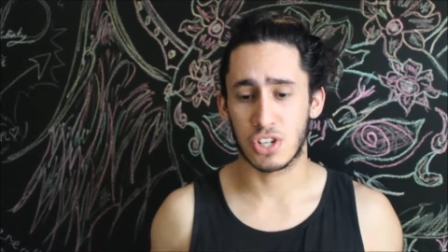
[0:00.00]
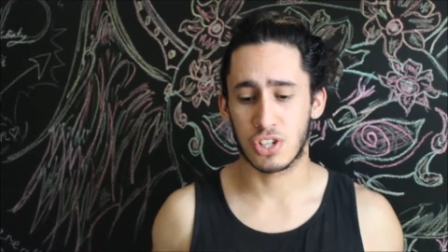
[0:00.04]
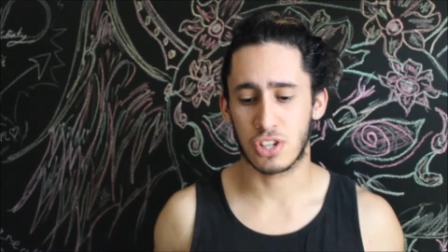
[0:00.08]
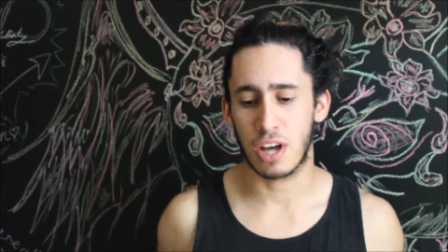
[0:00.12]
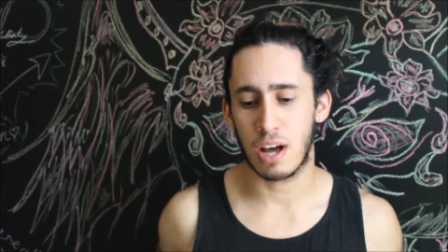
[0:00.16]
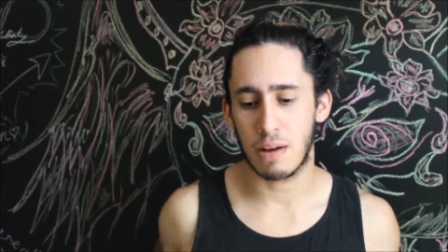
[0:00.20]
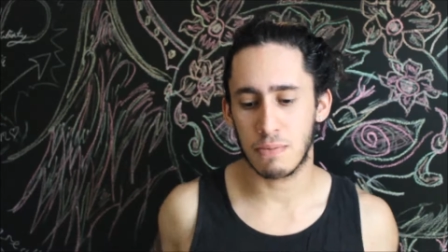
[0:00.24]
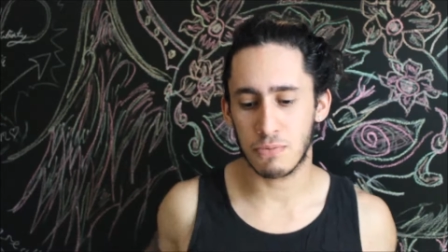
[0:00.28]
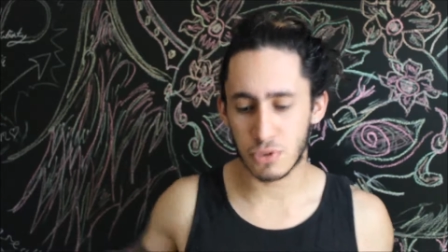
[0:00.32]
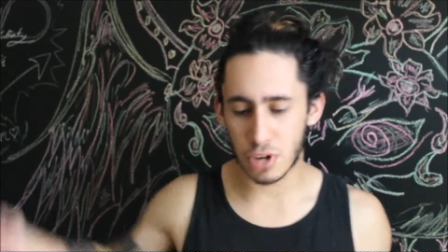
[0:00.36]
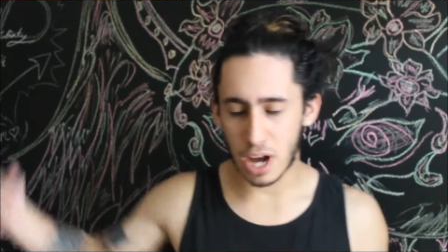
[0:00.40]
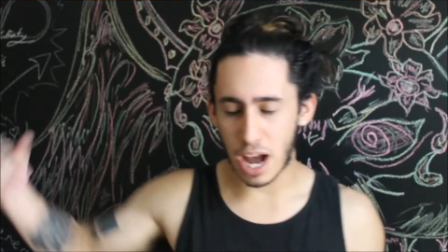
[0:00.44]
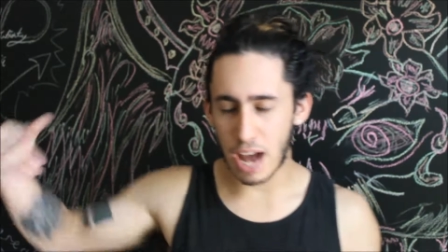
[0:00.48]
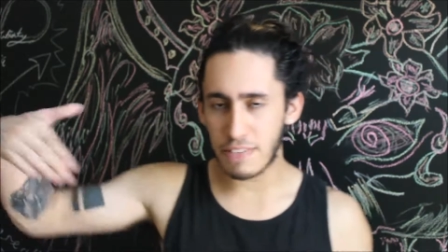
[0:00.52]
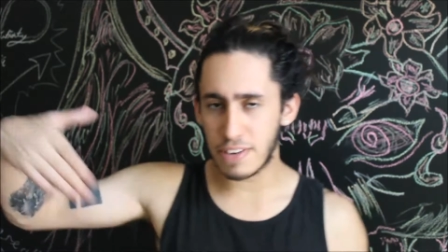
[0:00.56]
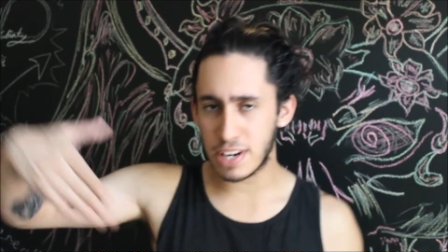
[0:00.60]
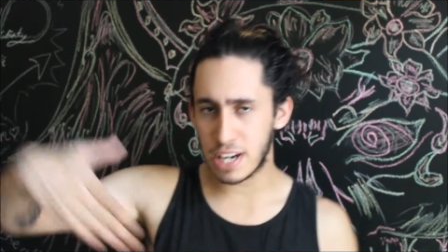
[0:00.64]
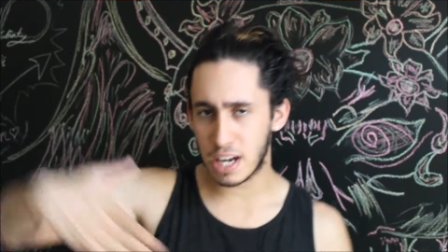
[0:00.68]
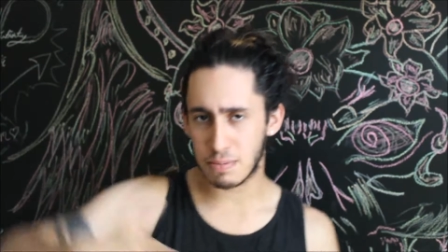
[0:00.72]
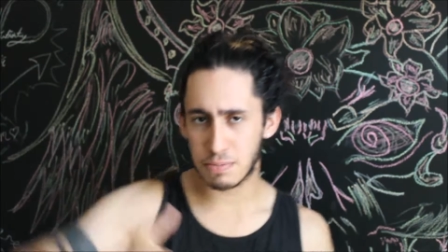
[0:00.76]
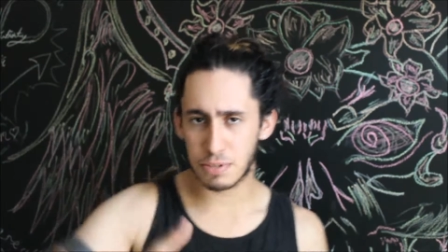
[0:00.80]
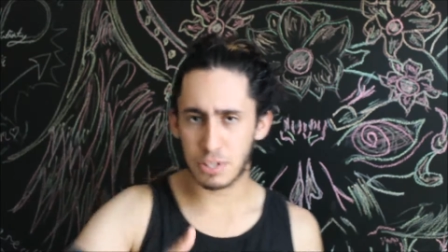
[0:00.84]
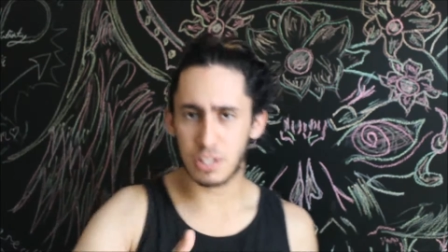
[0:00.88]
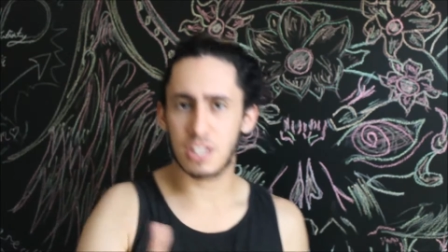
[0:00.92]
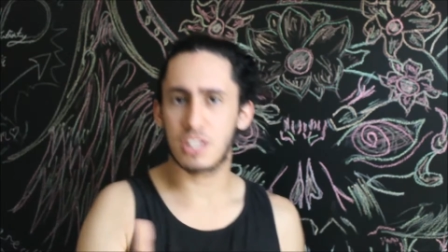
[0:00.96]
So I'm driving
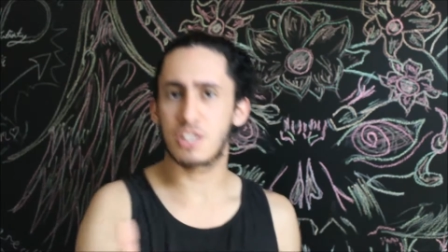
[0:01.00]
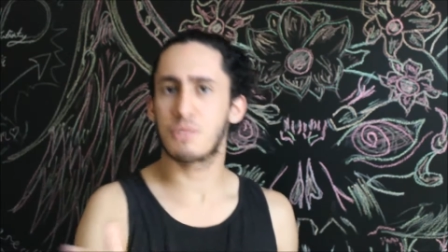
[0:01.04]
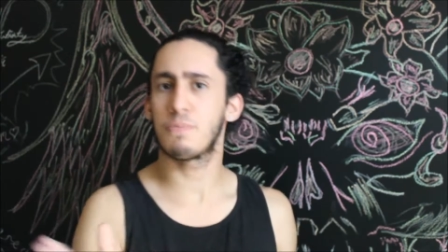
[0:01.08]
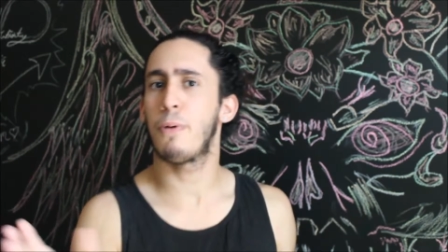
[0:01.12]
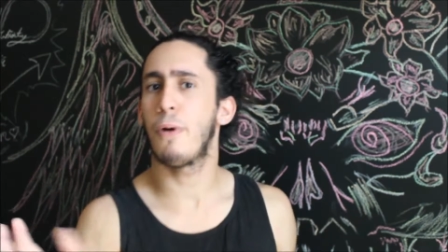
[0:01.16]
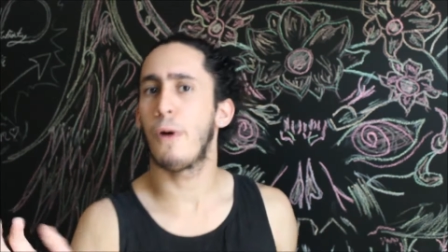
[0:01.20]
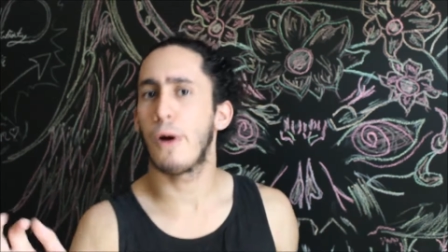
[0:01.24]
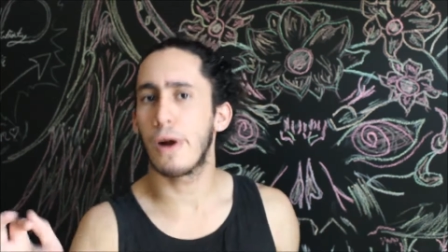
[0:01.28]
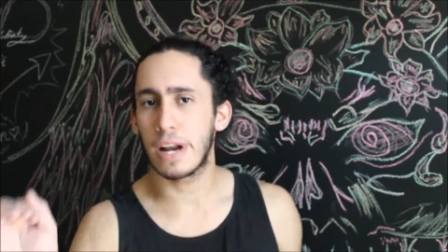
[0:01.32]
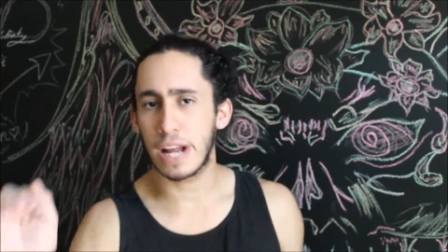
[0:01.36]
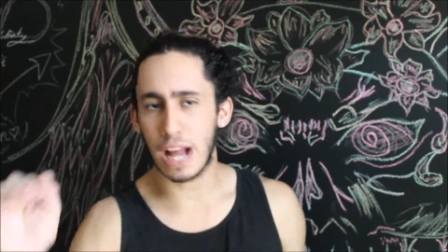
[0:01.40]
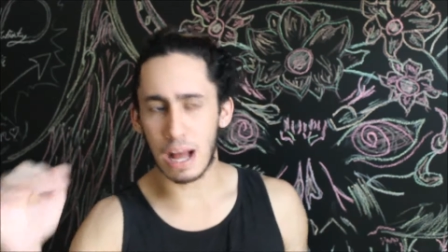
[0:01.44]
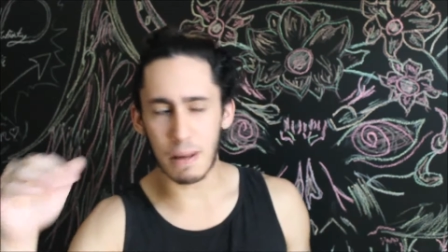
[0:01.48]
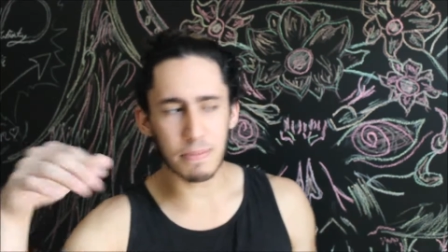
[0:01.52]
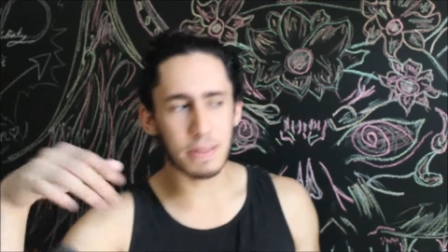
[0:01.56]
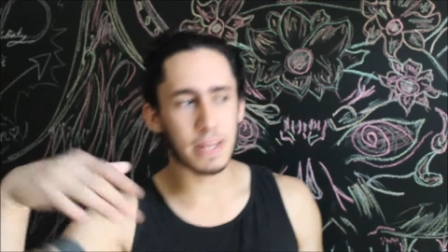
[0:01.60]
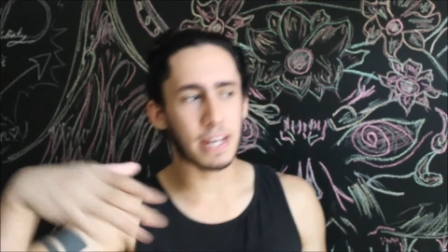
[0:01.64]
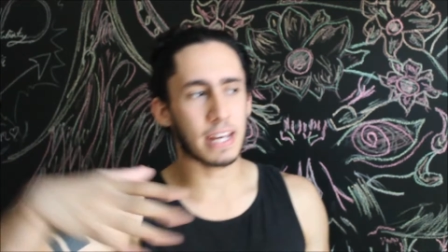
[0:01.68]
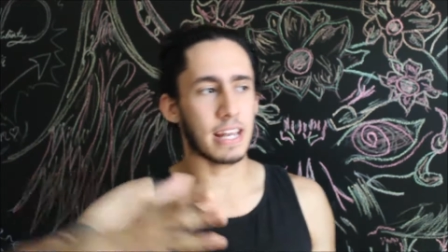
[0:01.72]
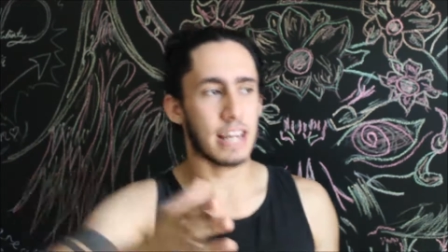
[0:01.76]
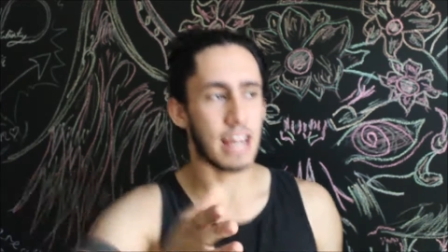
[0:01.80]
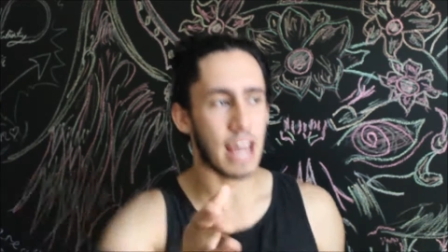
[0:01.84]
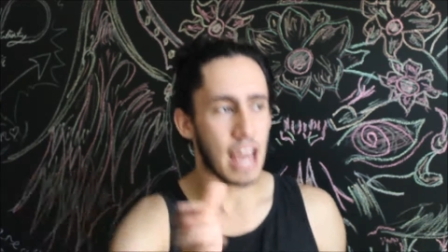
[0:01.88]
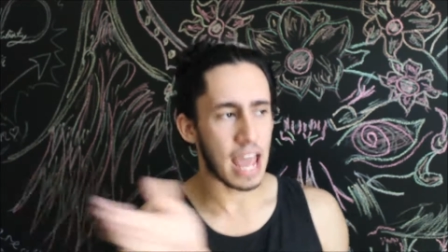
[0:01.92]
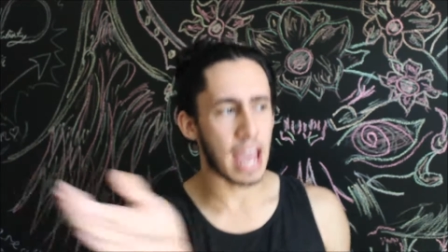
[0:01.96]
up to this party, I'm
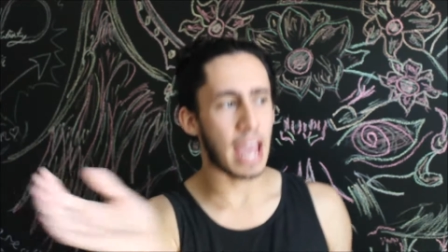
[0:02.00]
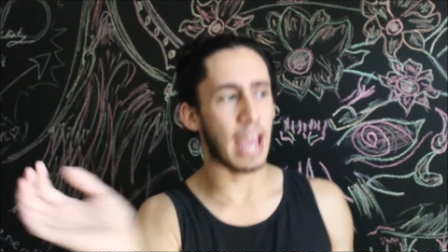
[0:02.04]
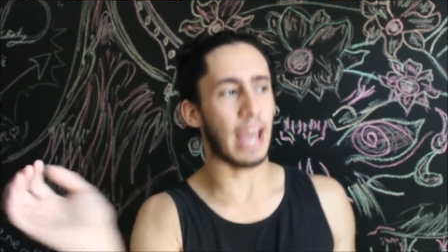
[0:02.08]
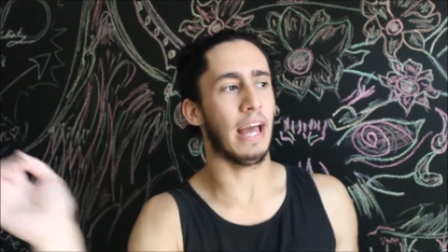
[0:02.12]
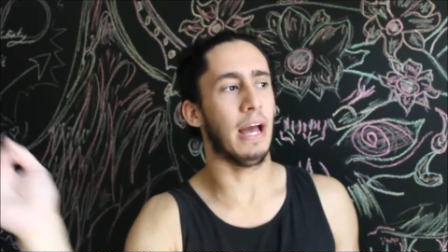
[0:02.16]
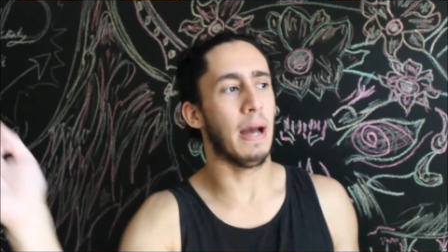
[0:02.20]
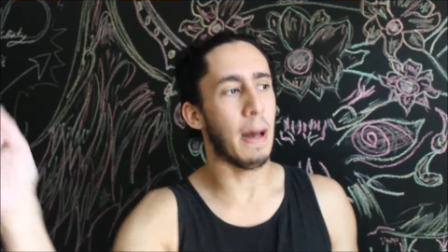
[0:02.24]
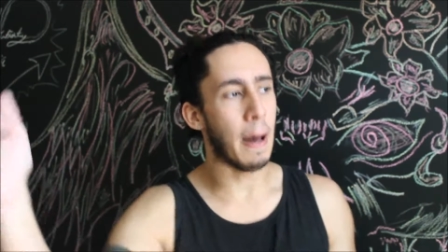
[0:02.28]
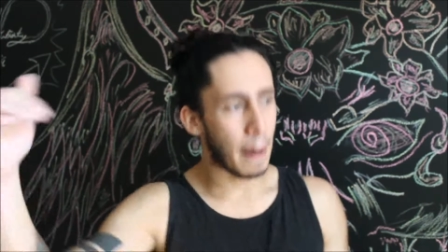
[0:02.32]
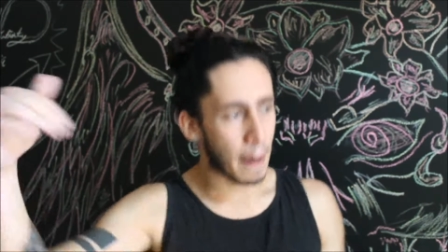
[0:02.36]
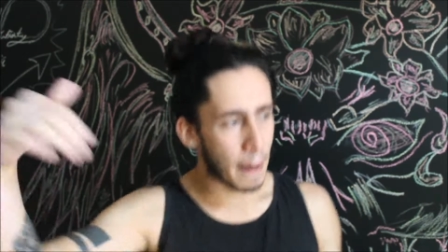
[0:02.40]
thinking, hey,